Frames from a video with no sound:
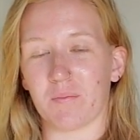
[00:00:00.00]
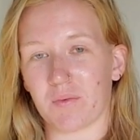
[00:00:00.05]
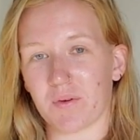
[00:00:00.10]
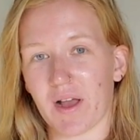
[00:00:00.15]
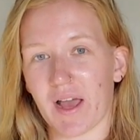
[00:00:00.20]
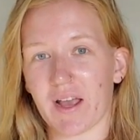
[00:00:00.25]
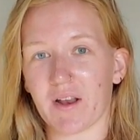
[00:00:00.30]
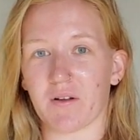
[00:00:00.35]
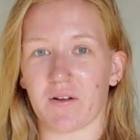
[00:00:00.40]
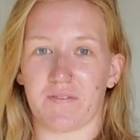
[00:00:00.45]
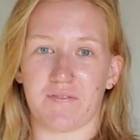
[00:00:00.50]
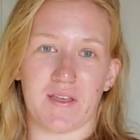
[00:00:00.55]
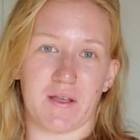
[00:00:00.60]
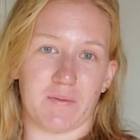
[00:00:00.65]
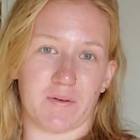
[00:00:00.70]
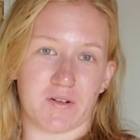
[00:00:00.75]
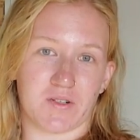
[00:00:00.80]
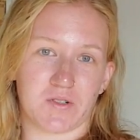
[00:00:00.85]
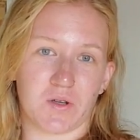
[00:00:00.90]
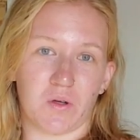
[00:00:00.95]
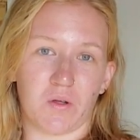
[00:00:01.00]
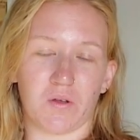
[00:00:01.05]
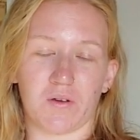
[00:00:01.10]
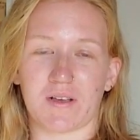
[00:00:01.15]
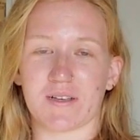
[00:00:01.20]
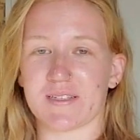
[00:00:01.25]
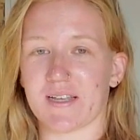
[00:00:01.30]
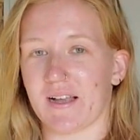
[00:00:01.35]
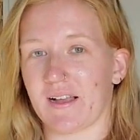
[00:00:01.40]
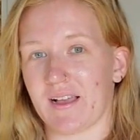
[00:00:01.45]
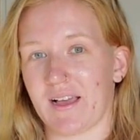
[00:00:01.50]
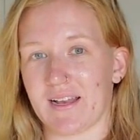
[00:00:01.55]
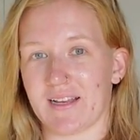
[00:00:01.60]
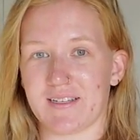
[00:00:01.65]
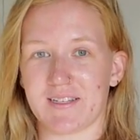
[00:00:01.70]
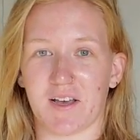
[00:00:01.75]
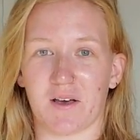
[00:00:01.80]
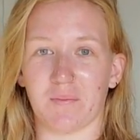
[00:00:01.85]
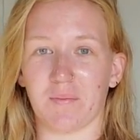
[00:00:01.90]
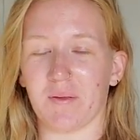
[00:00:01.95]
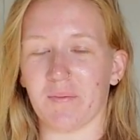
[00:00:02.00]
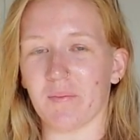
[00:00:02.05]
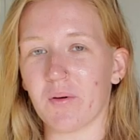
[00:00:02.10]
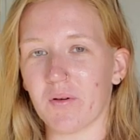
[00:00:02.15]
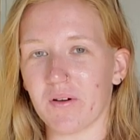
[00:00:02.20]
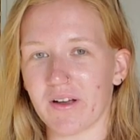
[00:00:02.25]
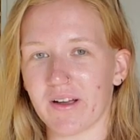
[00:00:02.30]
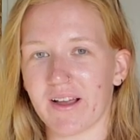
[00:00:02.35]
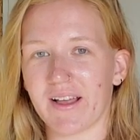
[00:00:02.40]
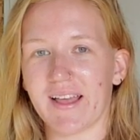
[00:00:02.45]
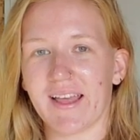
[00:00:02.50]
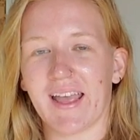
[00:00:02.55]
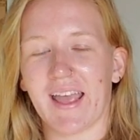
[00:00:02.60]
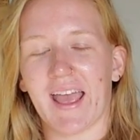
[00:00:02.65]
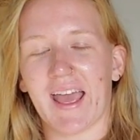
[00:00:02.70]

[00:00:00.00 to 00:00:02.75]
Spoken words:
bright or if they were dull, because that kind of tell me more.